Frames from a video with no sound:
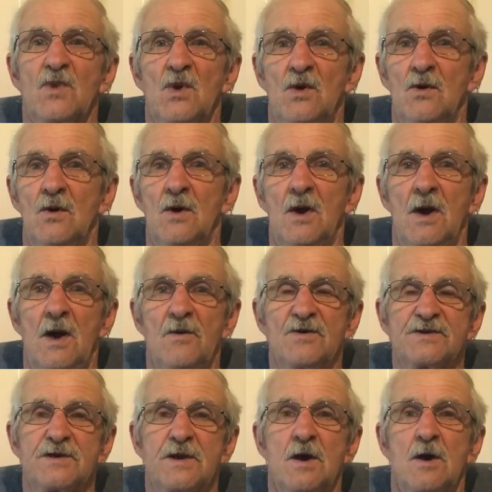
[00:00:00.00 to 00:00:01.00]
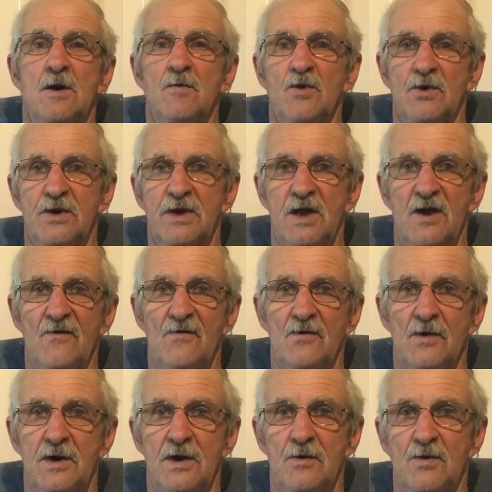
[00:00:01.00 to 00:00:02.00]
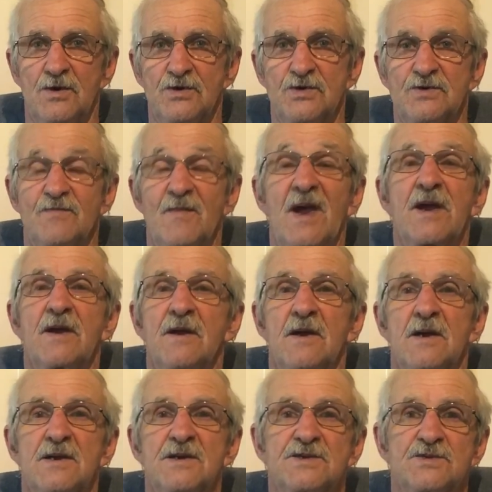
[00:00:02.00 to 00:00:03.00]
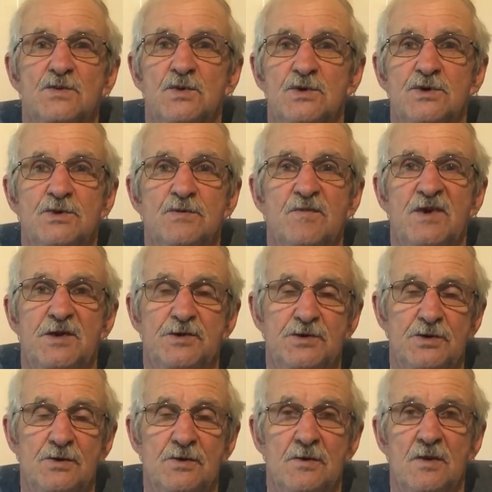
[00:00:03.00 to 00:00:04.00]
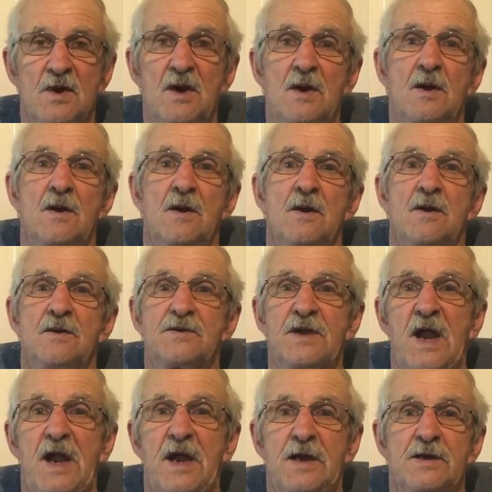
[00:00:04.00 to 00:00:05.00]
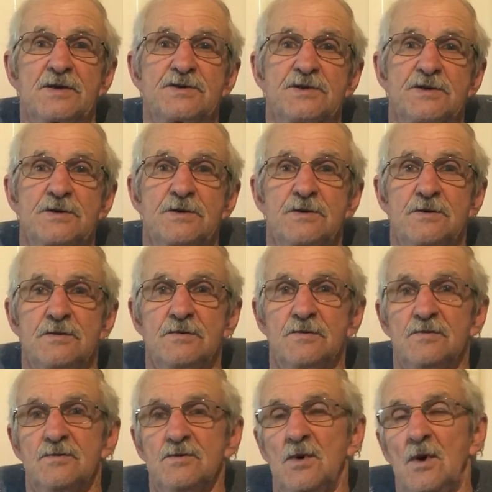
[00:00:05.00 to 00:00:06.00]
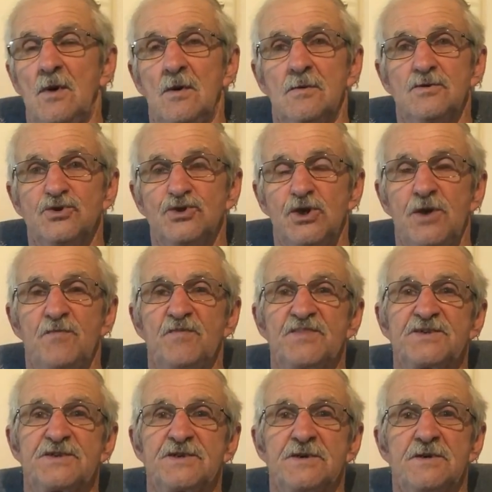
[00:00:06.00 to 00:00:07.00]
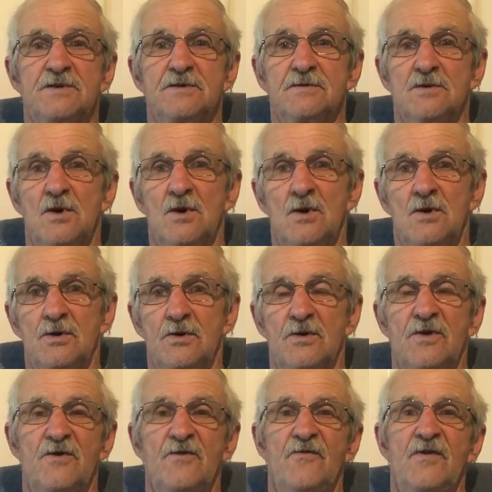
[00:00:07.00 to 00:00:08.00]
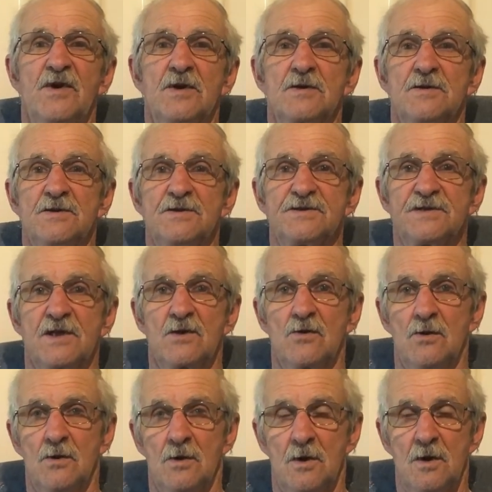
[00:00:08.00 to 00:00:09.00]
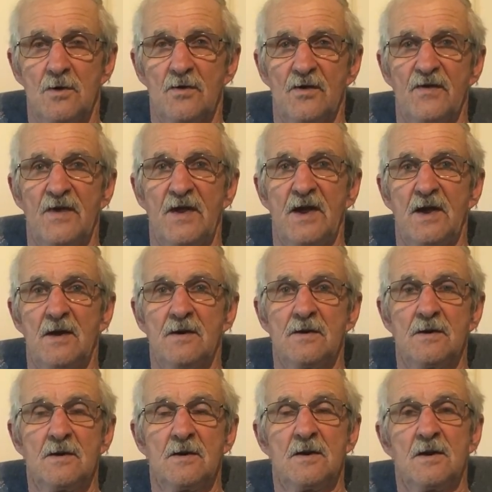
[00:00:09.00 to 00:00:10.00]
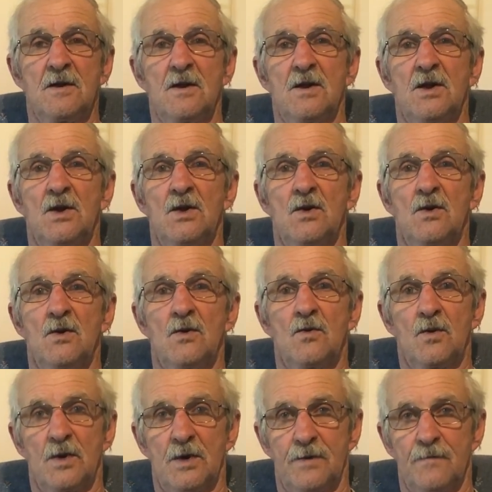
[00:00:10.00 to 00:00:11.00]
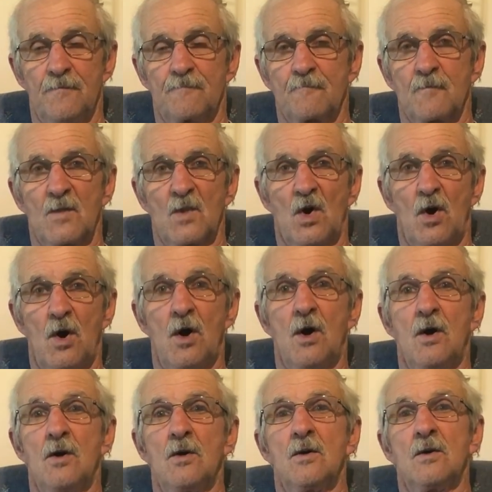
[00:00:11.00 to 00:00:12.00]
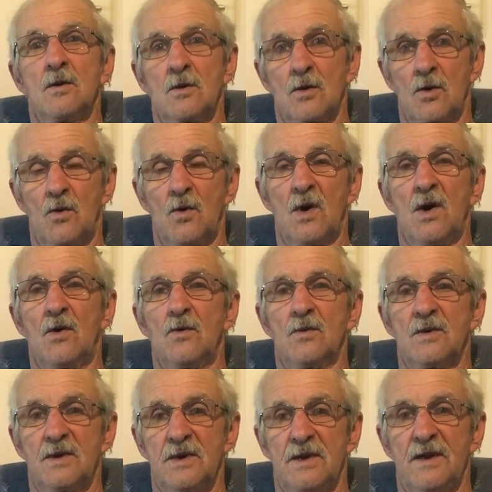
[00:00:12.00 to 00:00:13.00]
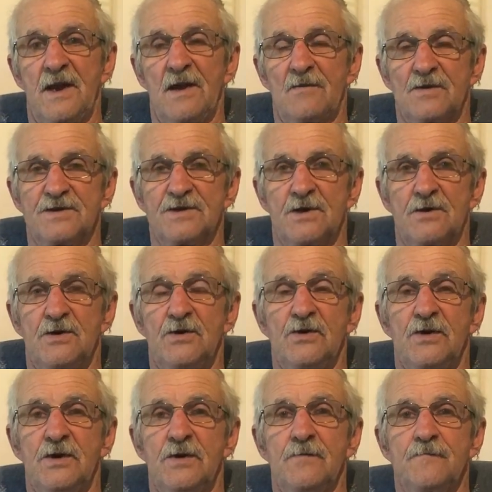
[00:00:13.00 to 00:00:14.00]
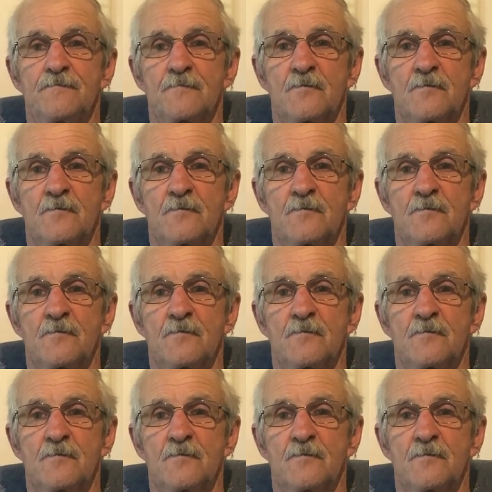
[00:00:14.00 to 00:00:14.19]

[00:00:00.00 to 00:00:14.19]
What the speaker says: Well, I was in the armored cavalry, which was mechanized, which means your tanks and jeeps and all your other vehicles that go along with that would all go out, and that was our duty.